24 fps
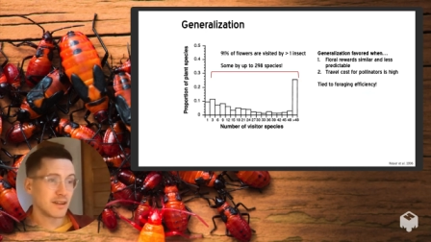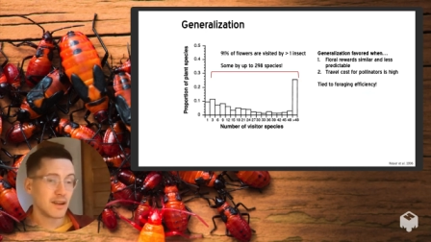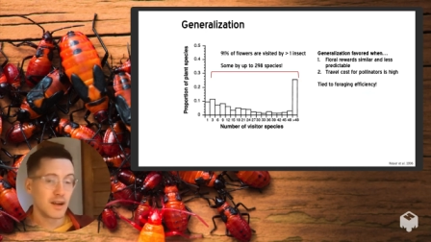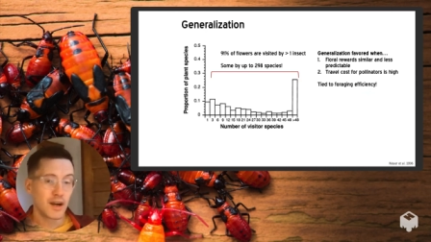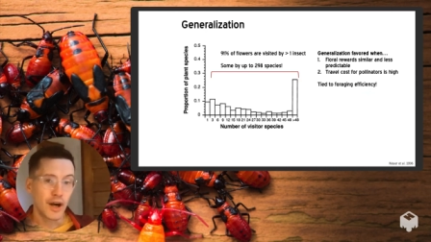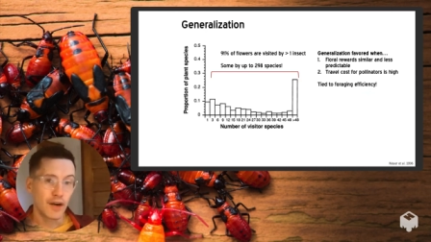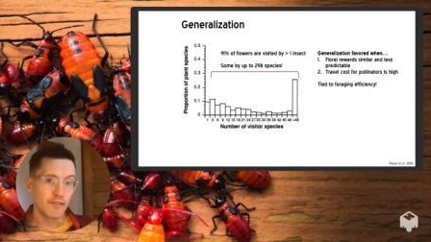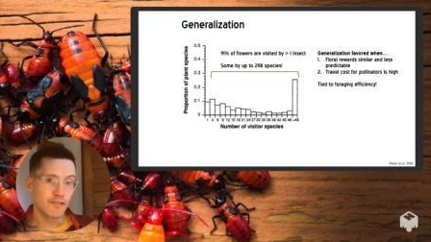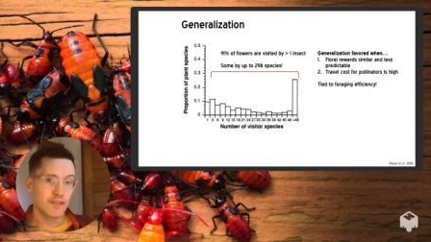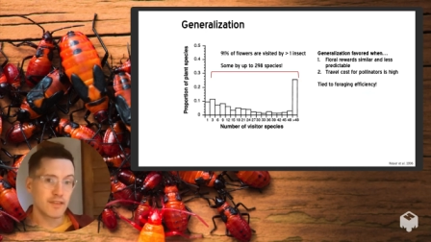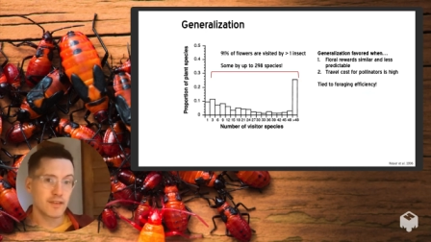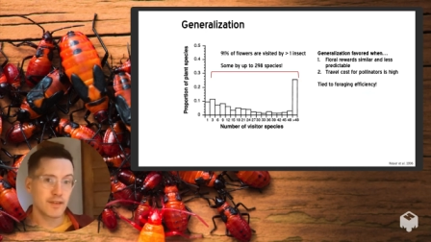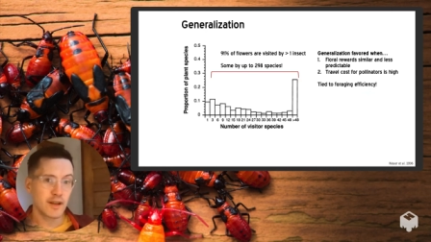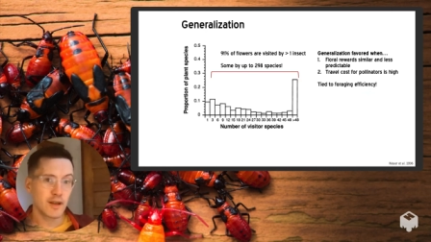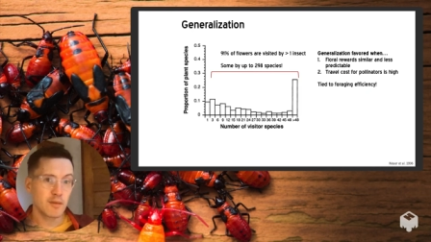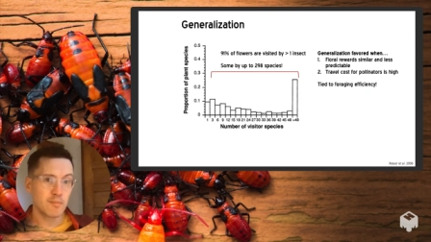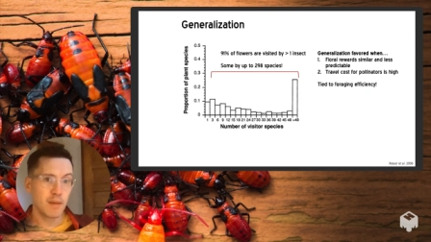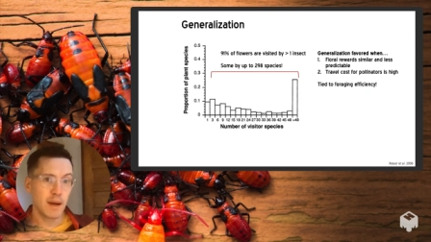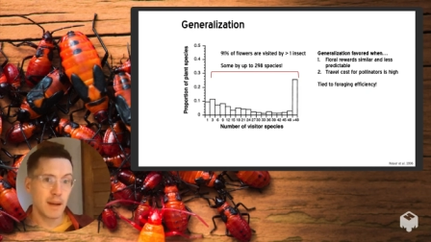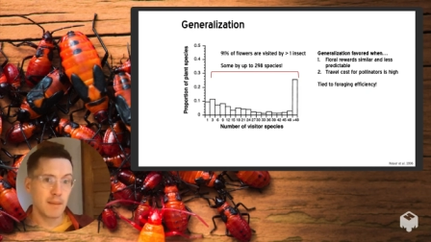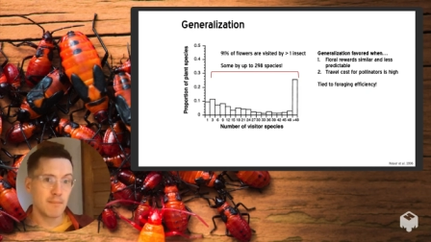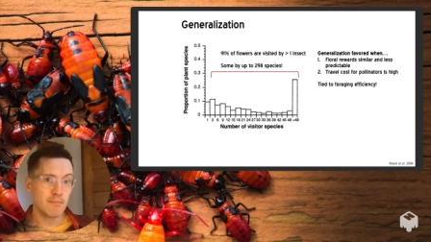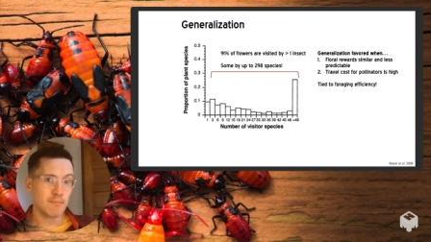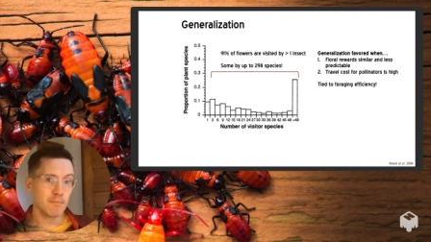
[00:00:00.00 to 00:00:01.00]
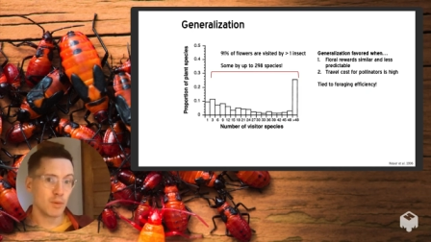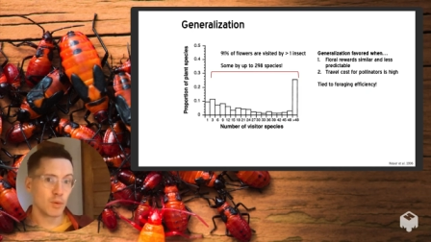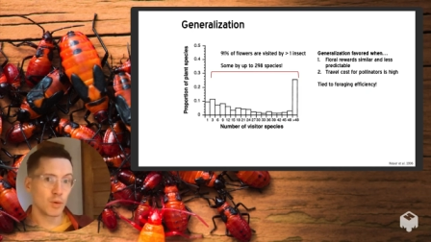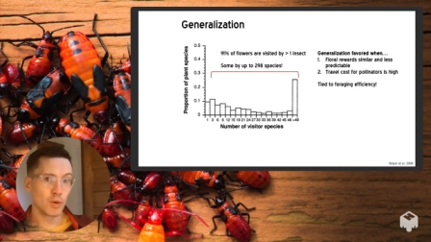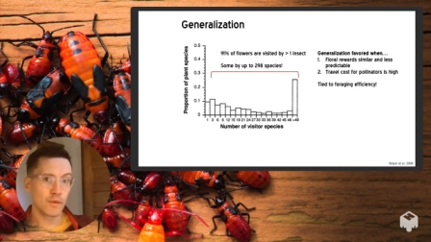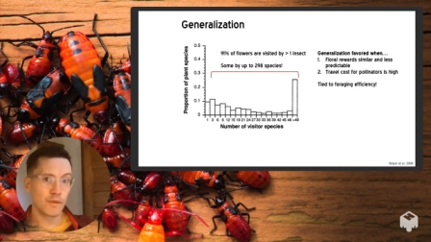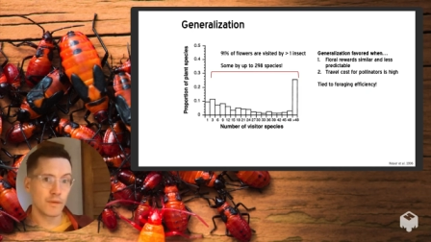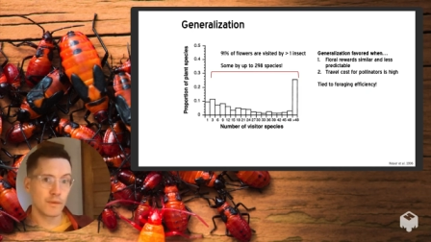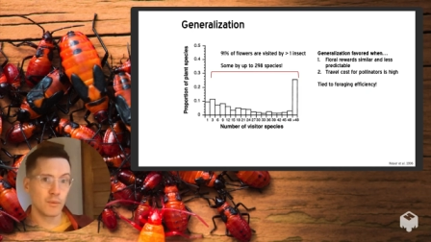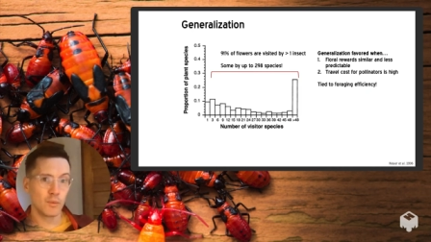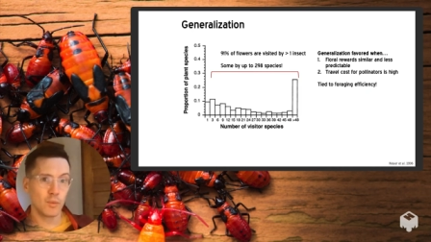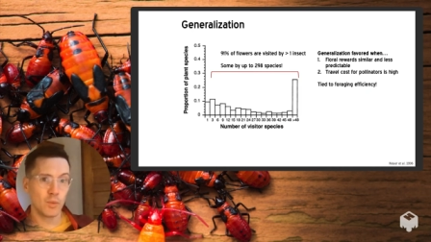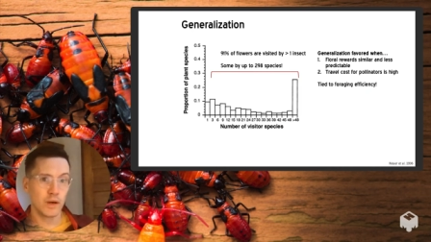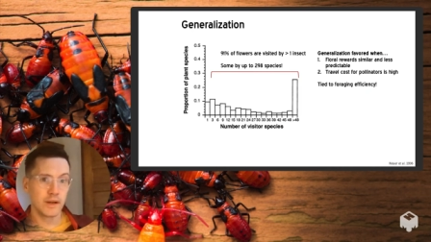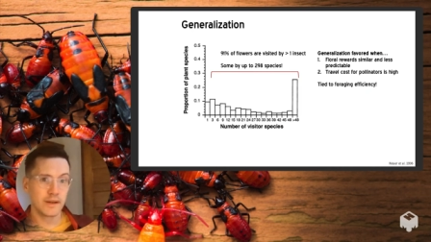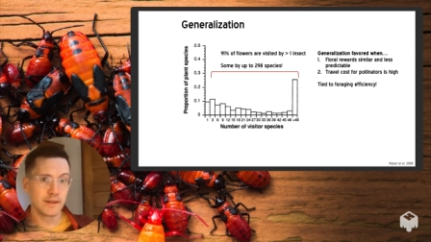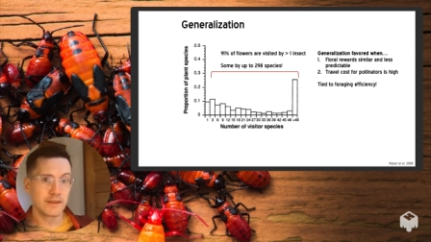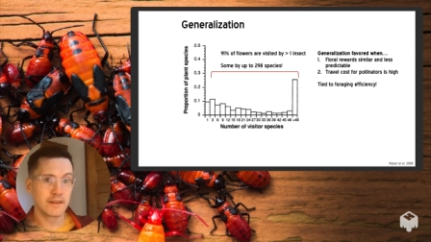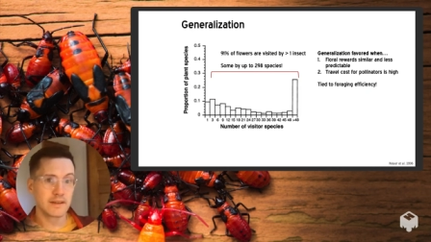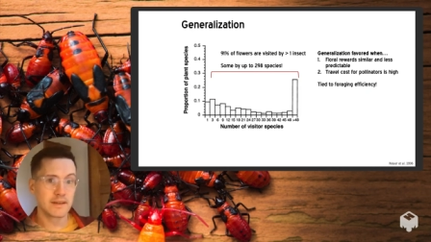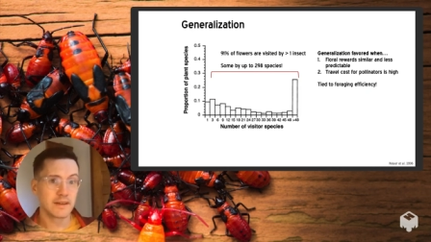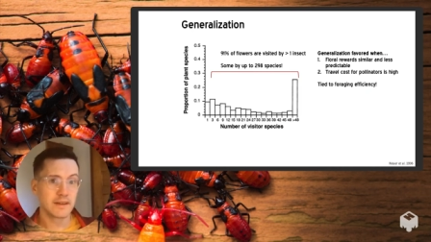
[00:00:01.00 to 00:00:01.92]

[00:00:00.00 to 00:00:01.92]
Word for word: are visited by more than one